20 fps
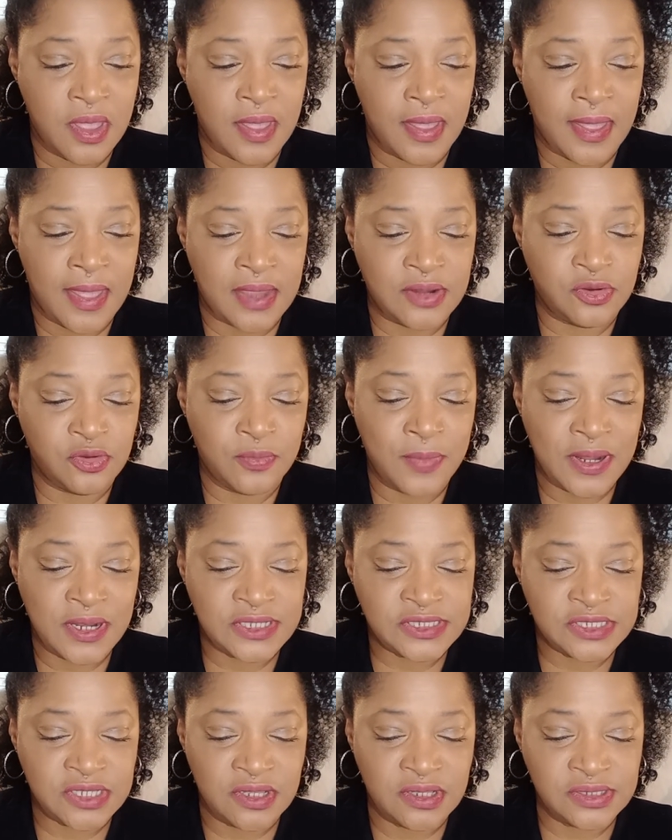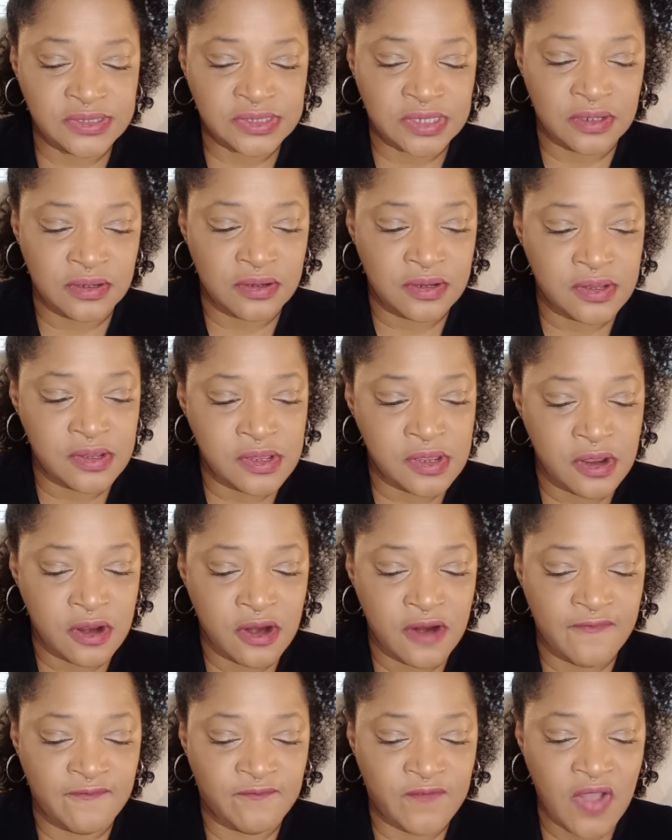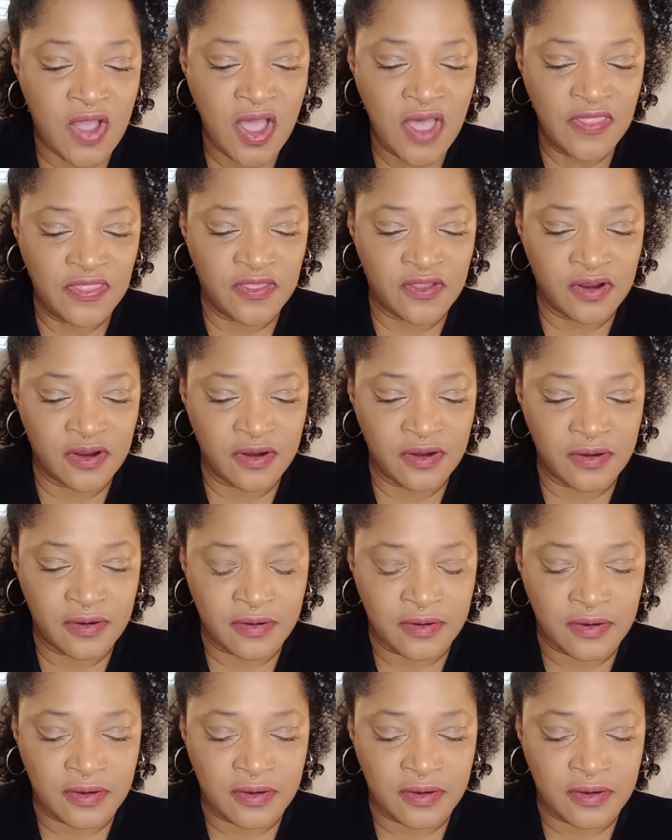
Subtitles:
And Humana tells her father